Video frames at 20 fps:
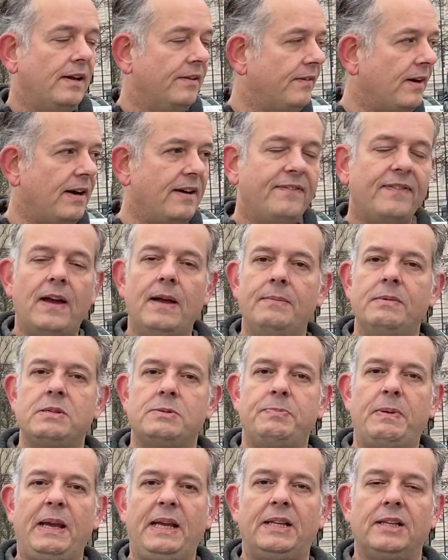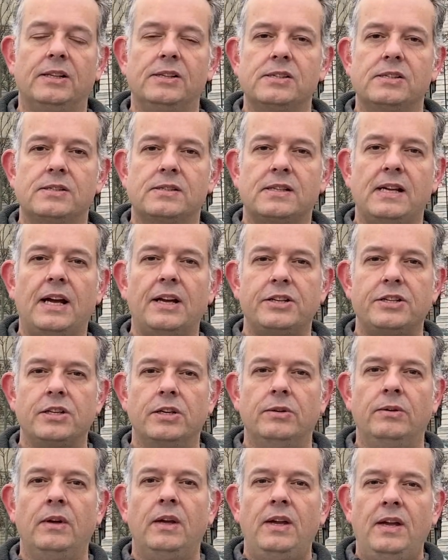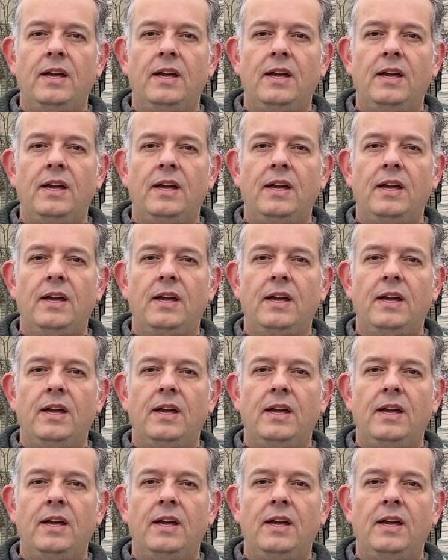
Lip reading: Very famous Beatles statue